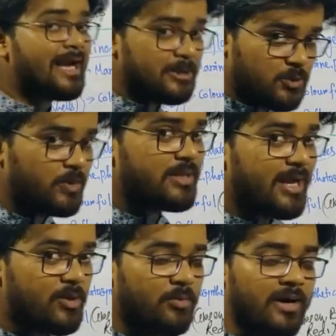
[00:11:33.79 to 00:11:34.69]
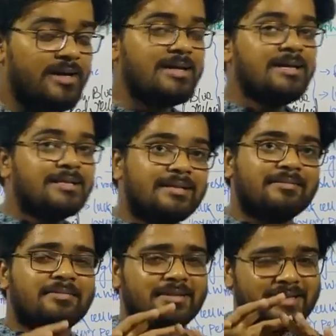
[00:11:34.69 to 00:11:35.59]
I told that one,
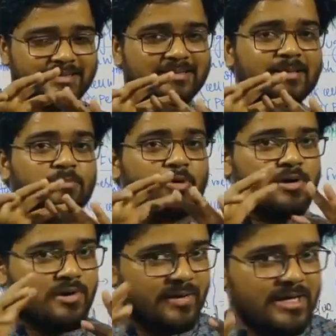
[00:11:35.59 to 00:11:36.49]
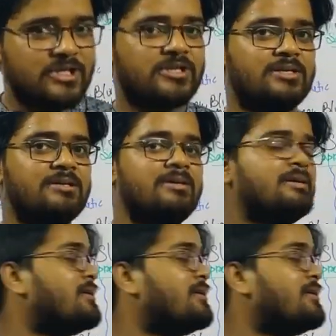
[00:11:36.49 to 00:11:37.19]
there is some contradiction